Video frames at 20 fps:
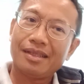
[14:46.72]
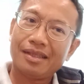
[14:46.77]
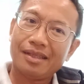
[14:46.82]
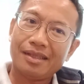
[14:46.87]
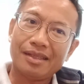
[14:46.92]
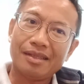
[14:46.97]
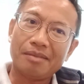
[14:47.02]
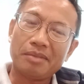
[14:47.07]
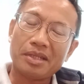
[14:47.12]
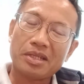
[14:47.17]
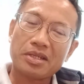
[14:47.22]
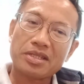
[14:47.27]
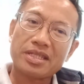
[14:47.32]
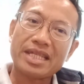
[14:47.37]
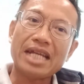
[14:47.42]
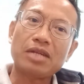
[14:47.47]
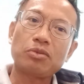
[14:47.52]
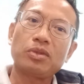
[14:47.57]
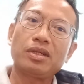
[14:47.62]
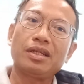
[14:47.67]
because
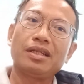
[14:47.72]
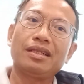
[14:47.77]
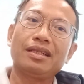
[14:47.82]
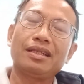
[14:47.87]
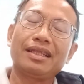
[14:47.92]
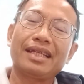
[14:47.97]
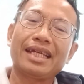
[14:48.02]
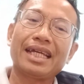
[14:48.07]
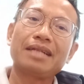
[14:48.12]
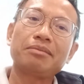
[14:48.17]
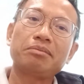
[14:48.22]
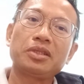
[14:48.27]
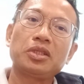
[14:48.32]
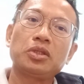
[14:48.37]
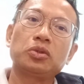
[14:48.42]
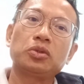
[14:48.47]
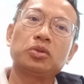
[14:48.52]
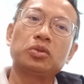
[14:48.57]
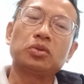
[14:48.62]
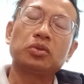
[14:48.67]
that will help
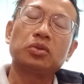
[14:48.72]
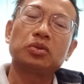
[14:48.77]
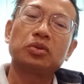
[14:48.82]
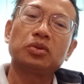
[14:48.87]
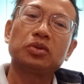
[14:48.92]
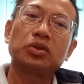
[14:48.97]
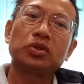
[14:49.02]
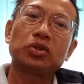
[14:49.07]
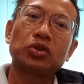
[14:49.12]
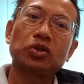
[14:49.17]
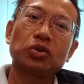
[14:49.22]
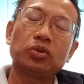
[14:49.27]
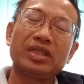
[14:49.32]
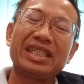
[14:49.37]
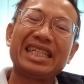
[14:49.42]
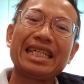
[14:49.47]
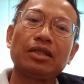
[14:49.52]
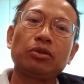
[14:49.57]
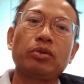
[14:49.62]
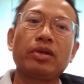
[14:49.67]
you to
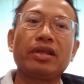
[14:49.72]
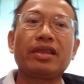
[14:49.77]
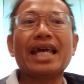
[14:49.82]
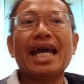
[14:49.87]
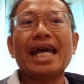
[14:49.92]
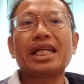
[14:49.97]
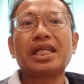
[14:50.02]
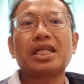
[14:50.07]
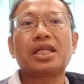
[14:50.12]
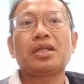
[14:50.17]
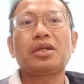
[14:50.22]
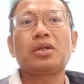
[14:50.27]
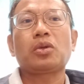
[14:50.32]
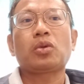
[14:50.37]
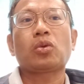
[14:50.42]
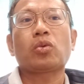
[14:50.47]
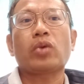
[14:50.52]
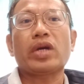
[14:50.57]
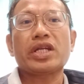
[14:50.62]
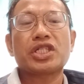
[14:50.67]
deal with that
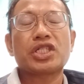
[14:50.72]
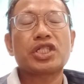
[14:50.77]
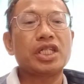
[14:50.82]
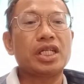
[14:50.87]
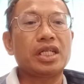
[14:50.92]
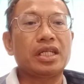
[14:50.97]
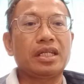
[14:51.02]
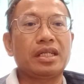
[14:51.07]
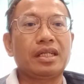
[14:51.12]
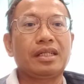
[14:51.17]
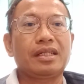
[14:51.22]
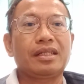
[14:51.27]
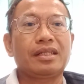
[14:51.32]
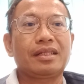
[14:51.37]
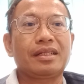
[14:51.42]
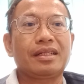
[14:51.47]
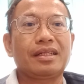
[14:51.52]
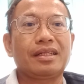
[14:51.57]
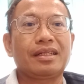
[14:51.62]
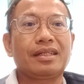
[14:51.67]
question,
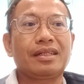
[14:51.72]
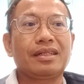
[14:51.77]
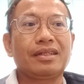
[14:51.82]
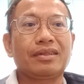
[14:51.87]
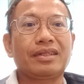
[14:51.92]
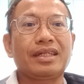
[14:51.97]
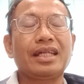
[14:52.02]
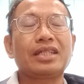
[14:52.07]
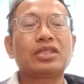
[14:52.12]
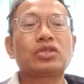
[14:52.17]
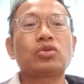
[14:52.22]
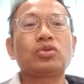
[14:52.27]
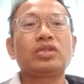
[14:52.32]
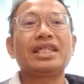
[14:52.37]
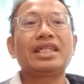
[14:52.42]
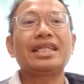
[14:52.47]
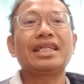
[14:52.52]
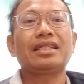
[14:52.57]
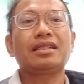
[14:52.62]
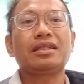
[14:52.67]
okay, to
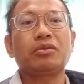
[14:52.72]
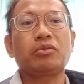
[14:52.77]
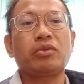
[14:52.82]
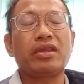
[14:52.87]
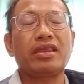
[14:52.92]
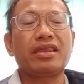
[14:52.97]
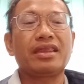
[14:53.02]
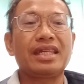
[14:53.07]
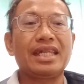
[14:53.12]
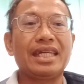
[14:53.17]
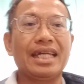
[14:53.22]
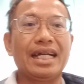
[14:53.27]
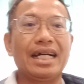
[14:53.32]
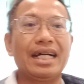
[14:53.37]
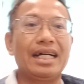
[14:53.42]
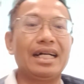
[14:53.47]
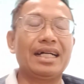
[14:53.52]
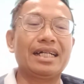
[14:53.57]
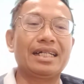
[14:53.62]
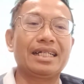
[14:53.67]
deal with the
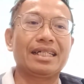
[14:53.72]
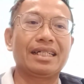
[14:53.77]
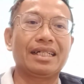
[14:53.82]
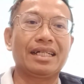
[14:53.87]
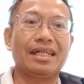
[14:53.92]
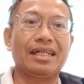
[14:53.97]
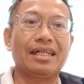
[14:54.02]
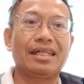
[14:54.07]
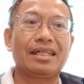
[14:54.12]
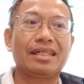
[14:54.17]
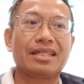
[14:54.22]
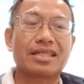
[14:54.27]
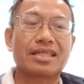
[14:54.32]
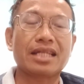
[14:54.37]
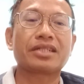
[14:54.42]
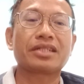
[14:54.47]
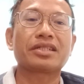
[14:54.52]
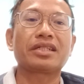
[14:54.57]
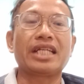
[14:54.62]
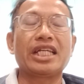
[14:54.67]

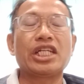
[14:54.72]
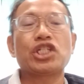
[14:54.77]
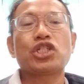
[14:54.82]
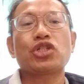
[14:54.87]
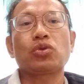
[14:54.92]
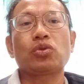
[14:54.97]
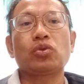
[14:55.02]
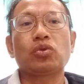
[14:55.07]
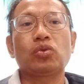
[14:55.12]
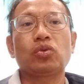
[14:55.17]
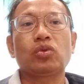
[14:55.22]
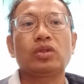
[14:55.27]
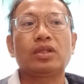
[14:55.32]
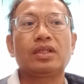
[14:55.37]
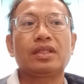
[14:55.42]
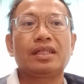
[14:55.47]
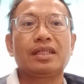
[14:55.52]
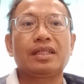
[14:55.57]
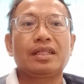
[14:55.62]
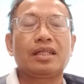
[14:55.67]
central issue
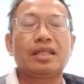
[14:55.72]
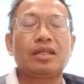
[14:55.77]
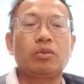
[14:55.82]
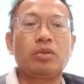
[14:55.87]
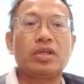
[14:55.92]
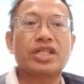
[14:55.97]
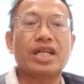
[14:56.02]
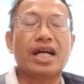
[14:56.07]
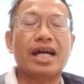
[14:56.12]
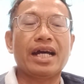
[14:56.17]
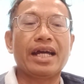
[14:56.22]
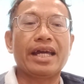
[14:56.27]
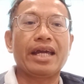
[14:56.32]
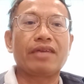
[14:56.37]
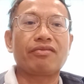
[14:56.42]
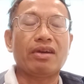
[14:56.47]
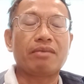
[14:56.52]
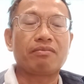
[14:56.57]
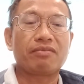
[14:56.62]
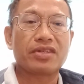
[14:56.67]
which I have
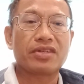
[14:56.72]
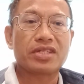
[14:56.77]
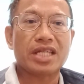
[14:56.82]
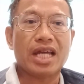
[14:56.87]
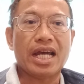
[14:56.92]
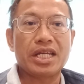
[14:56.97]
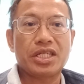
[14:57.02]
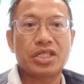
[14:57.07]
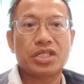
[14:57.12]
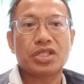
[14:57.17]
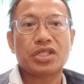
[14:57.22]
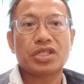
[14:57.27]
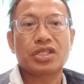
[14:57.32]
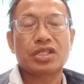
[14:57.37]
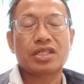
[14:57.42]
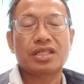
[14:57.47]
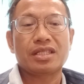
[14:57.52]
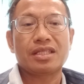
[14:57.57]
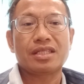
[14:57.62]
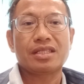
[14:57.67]
emphasized
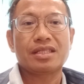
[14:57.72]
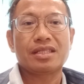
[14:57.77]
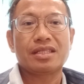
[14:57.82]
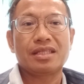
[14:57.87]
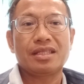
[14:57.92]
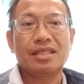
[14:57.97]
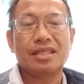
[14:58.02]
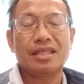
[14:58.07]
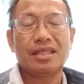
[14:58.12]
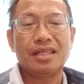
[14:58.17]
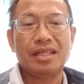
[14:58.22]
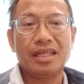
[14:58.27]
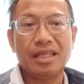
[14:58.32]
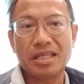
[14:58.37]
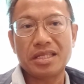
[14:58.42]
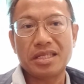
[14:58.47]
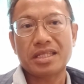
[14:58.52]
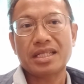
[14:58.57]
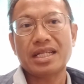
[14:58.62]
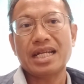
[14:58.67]
in
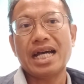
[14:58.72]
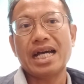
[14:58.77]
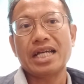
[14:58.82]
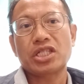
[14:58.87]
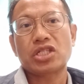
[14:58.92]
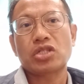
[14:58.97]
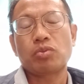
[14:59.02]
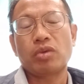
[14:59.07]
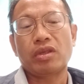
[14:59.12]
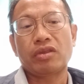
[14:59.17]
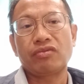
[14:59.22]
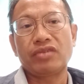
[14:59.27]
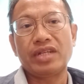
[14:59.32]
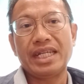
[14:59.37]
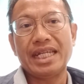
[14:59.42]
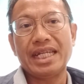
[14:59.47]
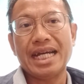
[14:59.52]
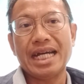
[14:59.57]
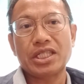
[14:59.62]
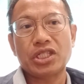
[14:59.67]
this class with
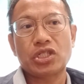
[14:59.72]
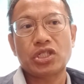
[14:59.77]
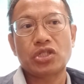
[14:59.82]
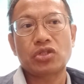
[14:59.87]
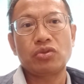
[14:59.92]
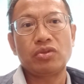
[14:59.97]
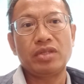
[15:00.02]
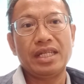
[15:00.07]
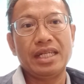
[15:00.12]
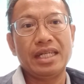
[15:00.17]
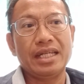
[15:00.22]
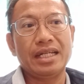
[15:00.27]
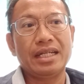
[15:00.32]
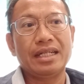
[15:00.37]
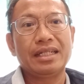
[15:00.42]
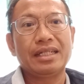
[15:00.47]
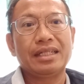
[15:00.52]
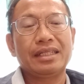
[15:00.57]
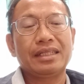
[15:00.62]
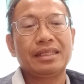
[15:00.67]
regards to the
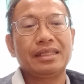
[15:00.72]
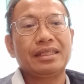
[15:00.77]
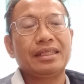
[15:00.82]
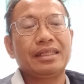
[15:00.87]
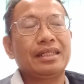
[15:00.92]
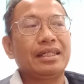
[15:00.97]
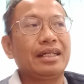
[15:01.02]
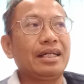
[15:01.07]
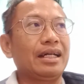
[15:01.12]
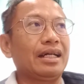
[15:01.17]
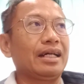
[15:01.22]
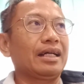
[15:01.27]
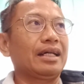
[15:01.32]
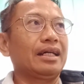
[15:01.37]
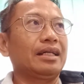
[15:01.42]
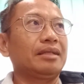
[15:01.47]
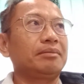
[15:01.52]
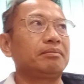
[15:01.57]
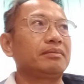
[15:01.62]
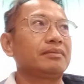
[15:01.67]

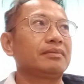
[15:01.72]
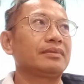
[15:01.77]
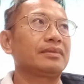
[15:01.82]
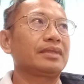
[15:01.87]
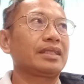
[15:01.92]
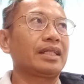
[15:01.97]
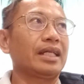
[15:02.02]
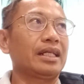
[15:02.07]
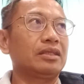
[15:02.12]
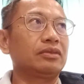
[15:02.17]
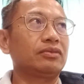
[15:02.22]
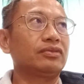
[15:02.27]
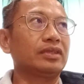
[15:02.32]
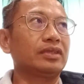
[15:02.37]
uh, kind of